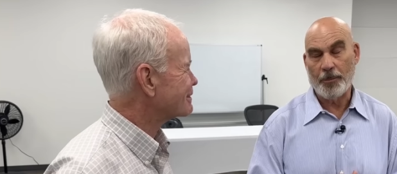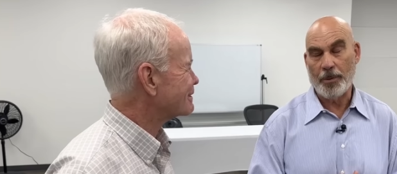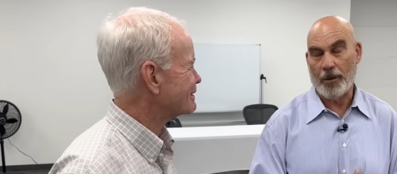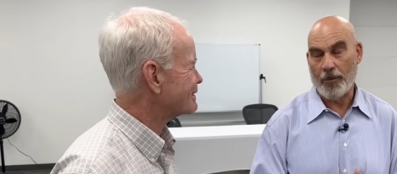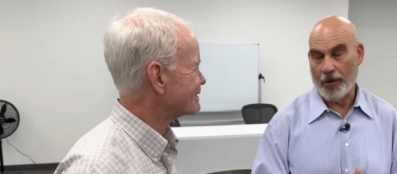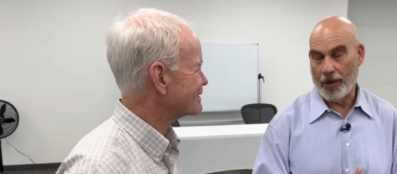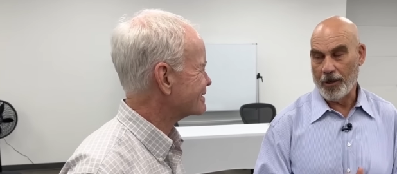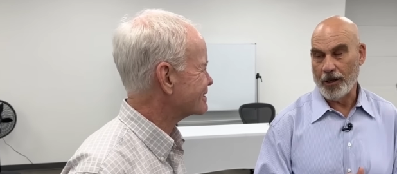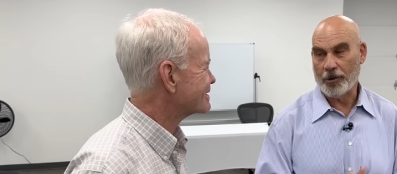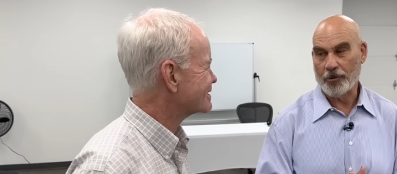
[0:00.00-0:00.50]
Speaker 1: of the
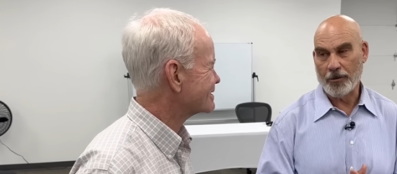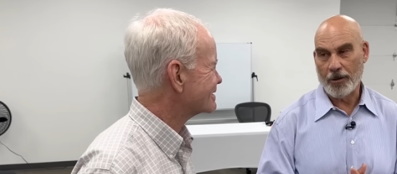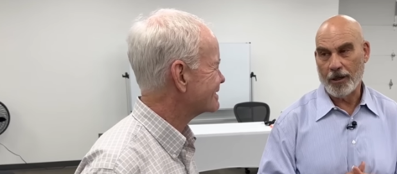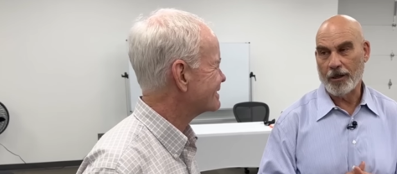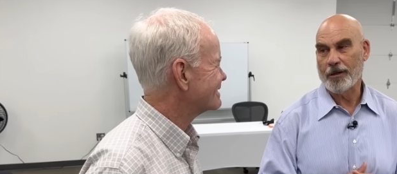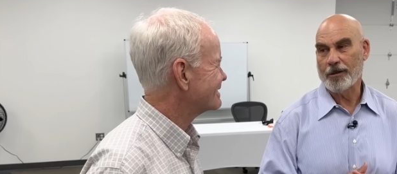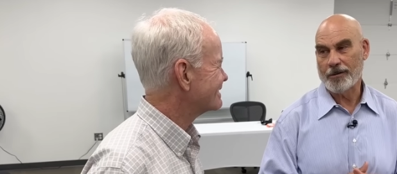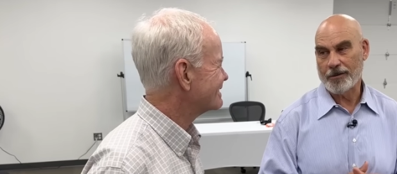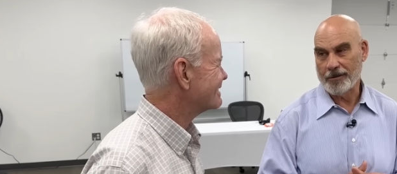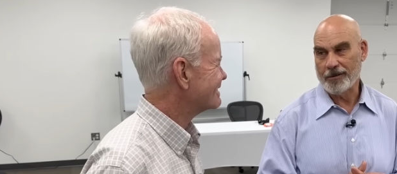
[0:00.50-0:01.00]
power
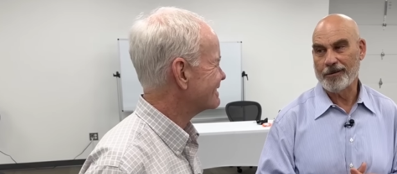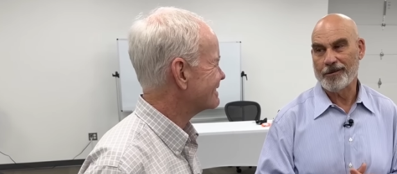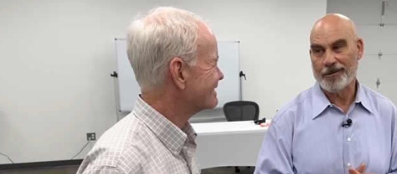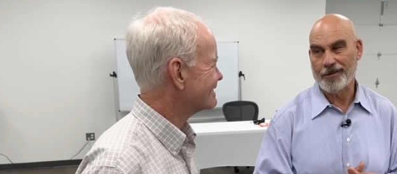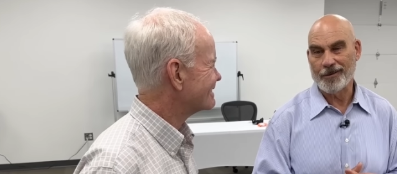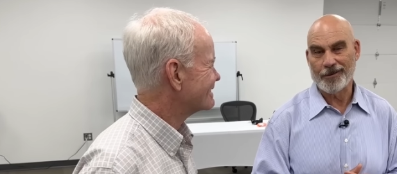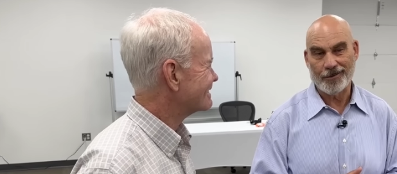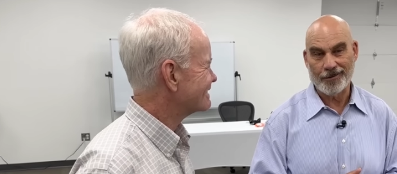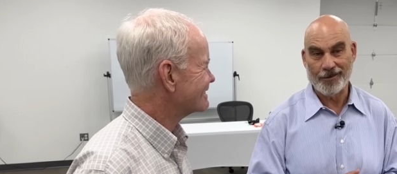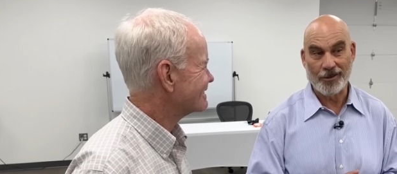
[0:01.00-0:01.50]
electronics,
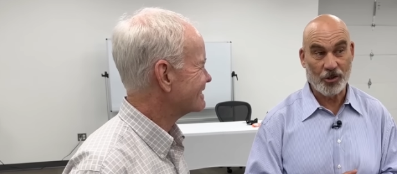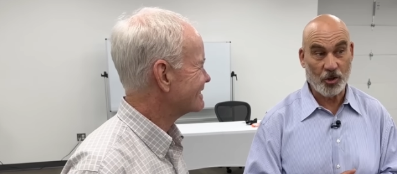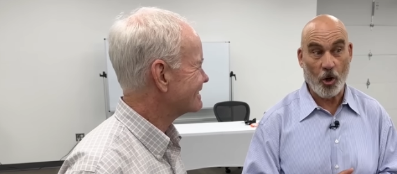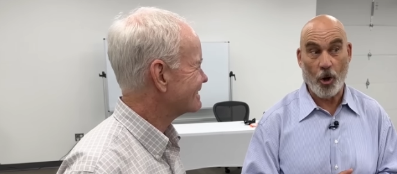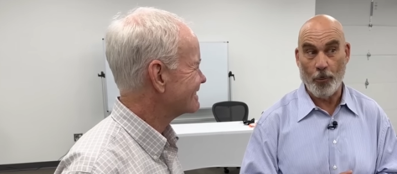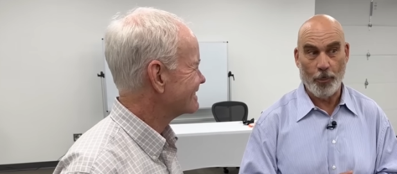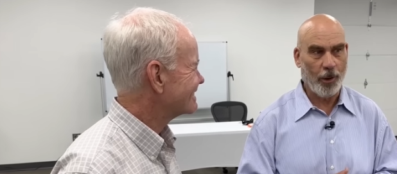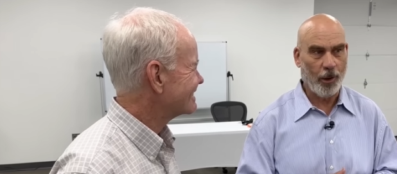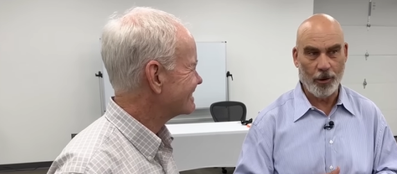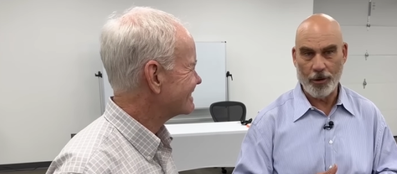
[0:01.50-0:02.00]
it's
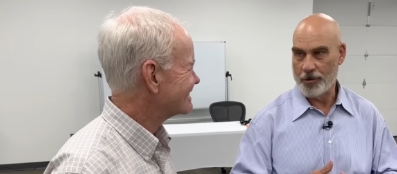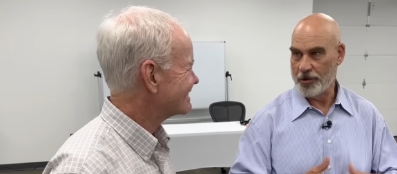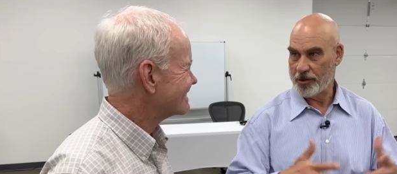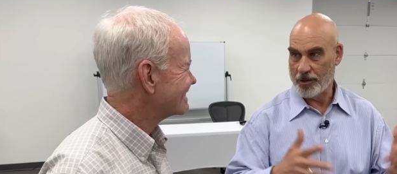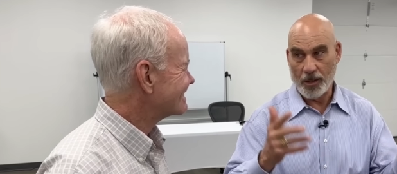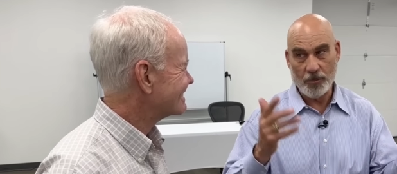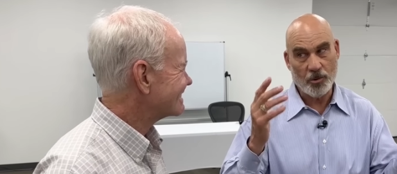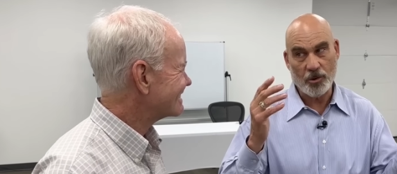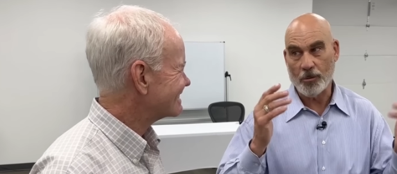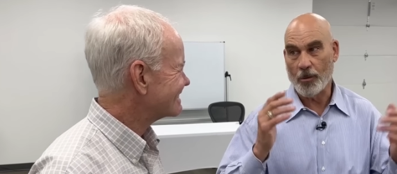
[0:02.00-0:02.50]
all part of the
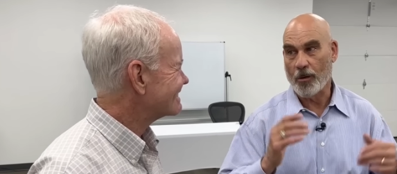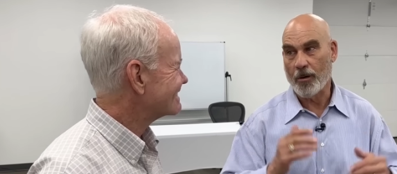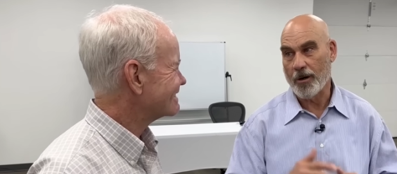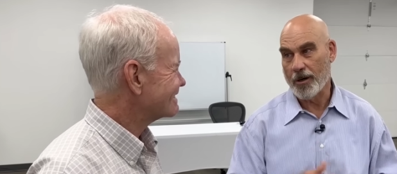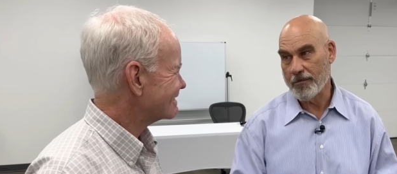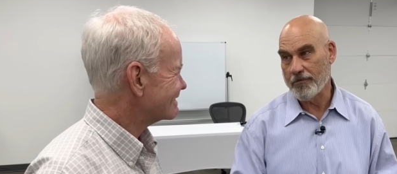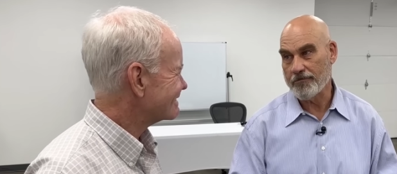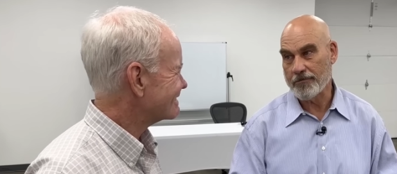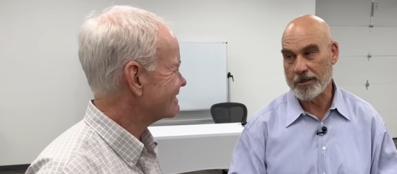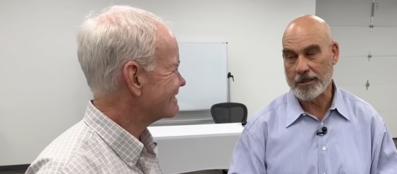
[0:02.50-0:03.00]
same story.